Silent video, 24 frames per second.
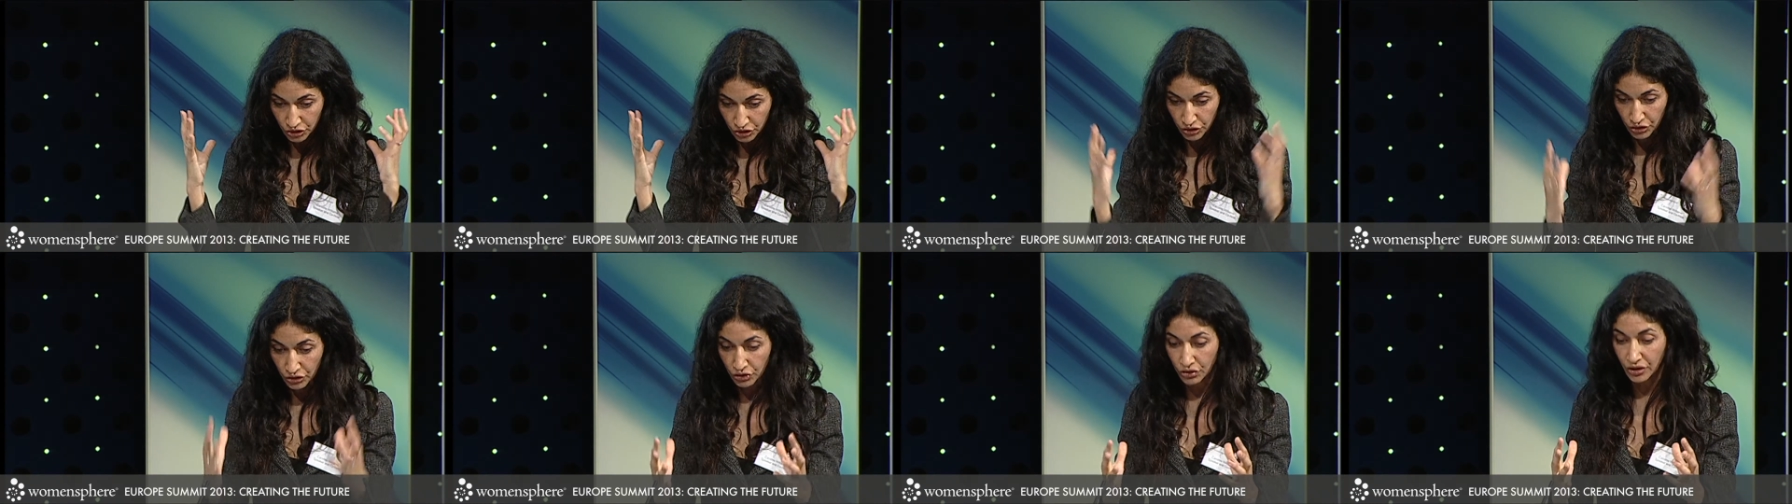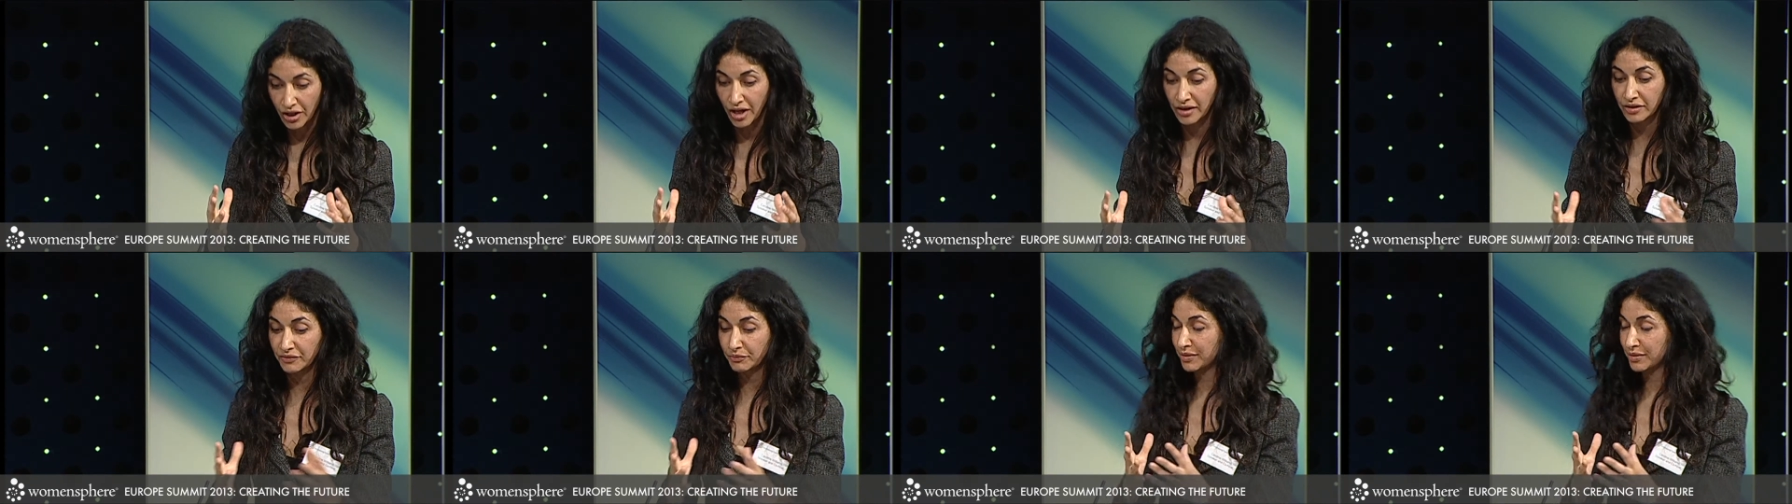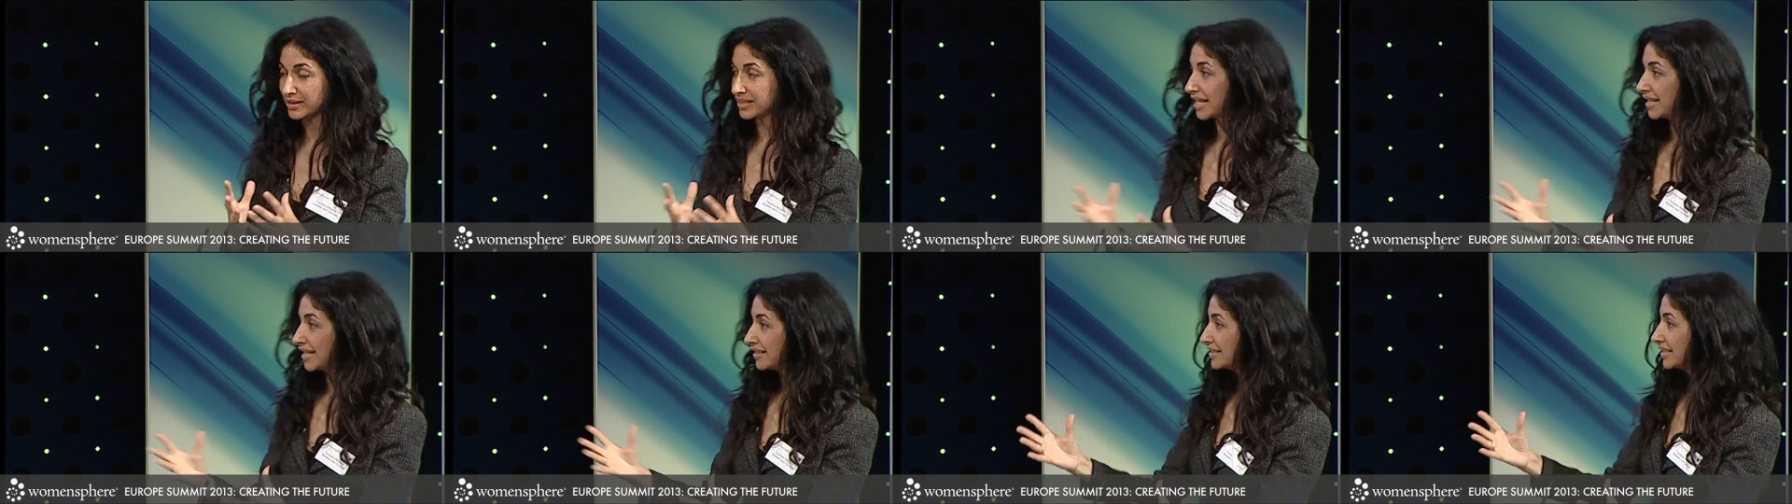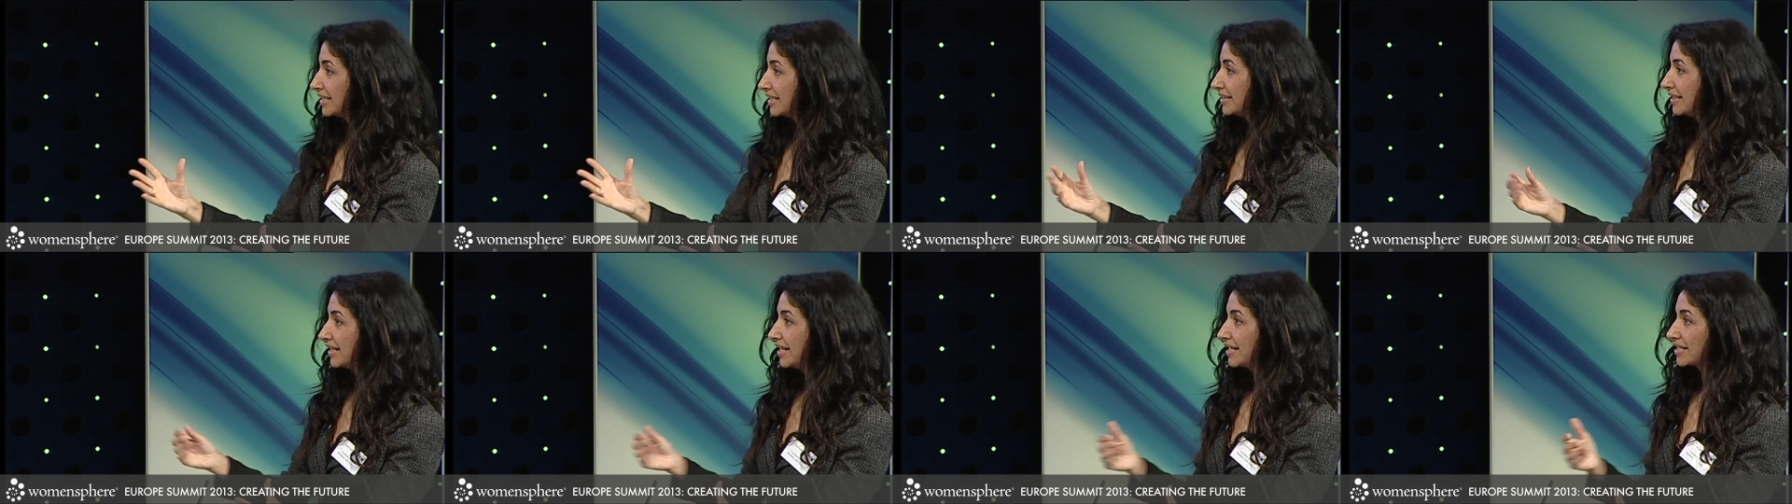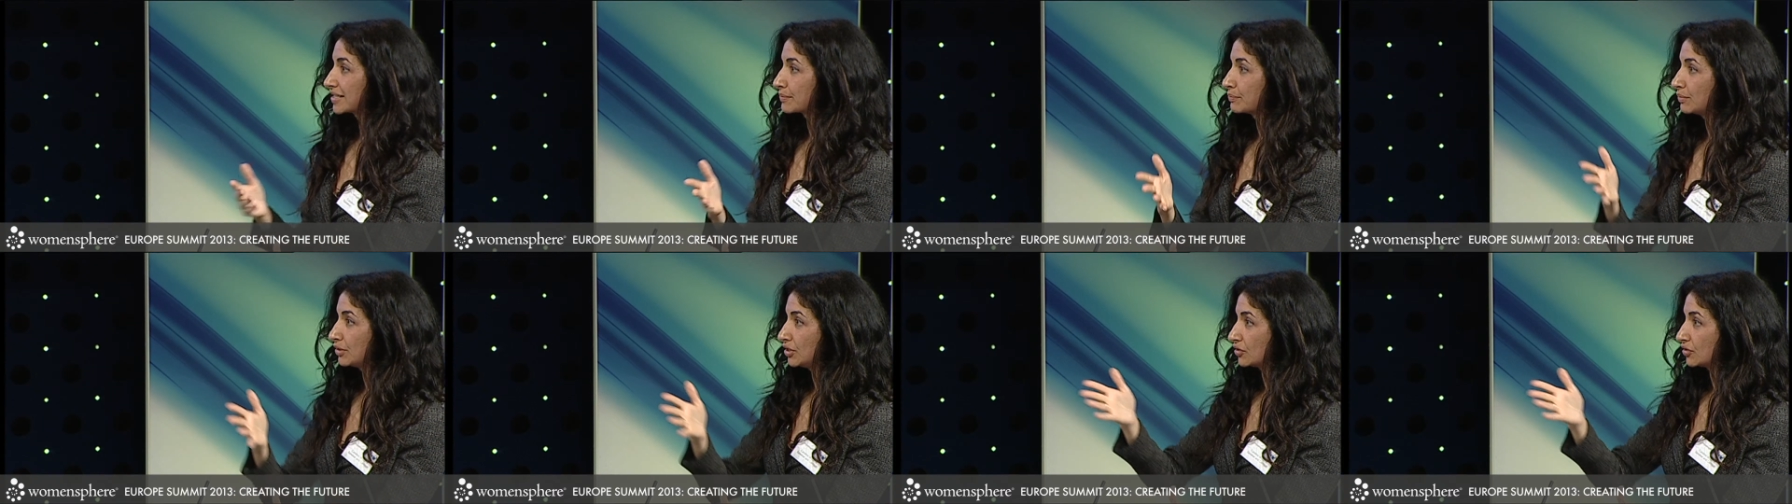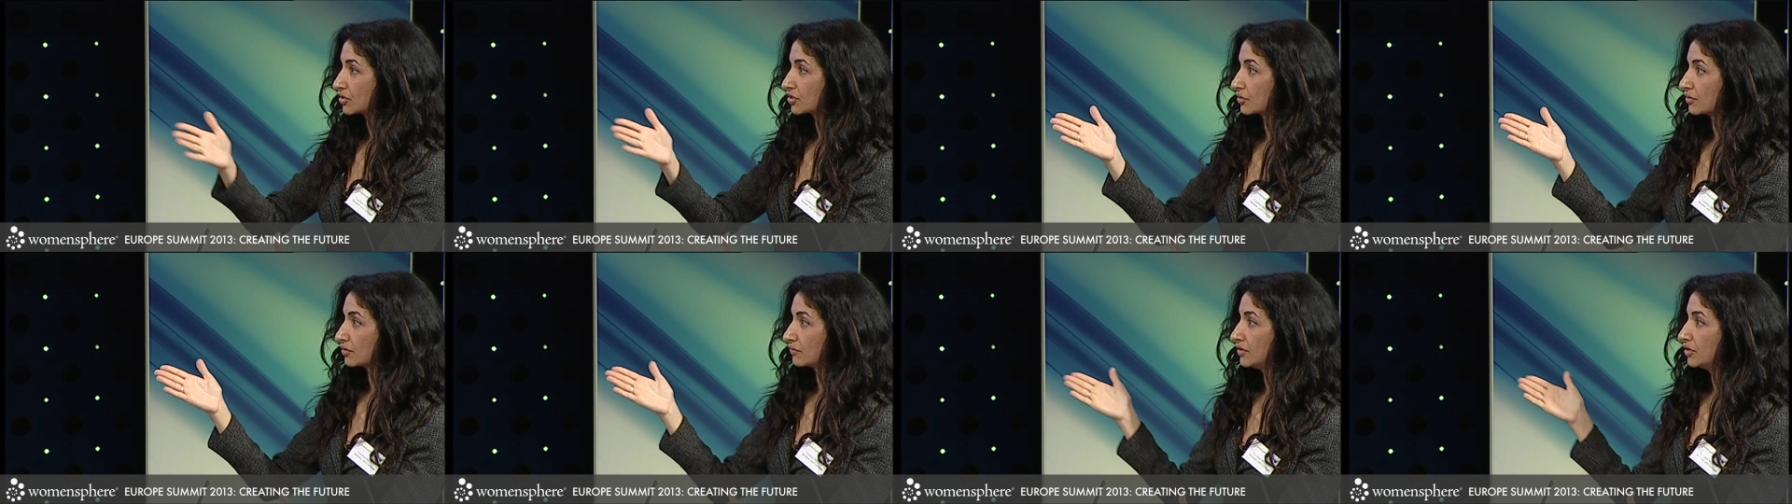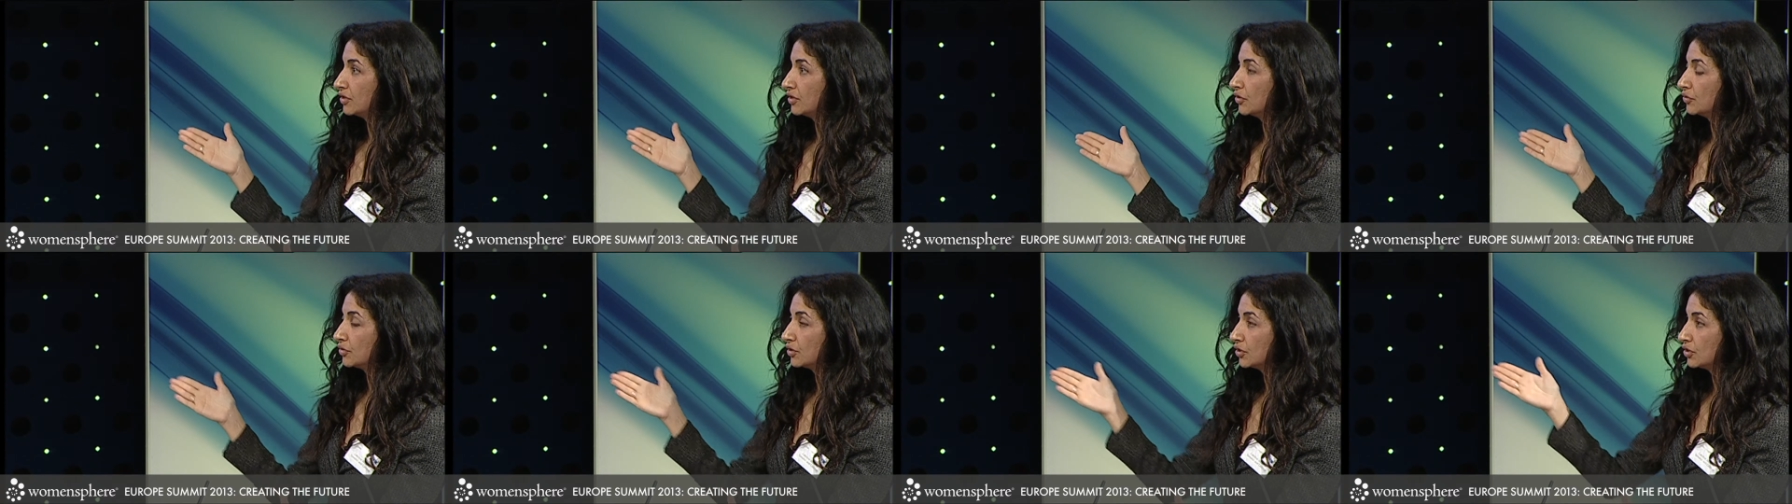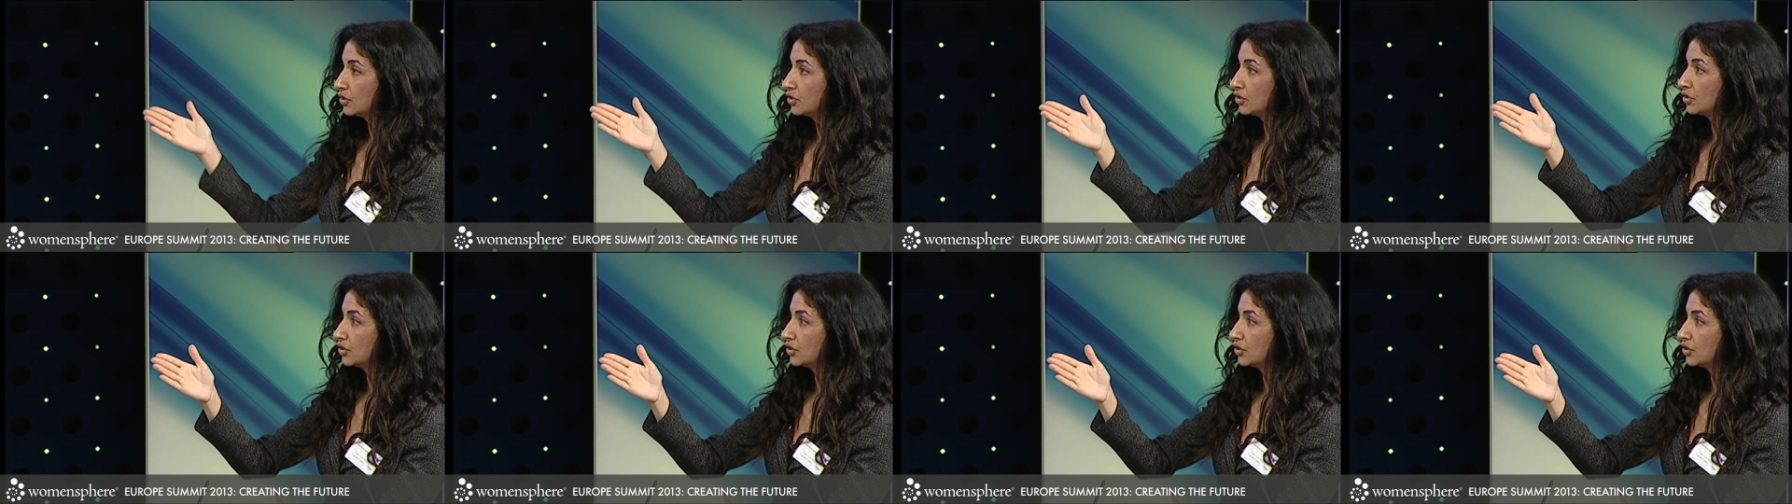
you're kind of presenting this, but you sort of, you know,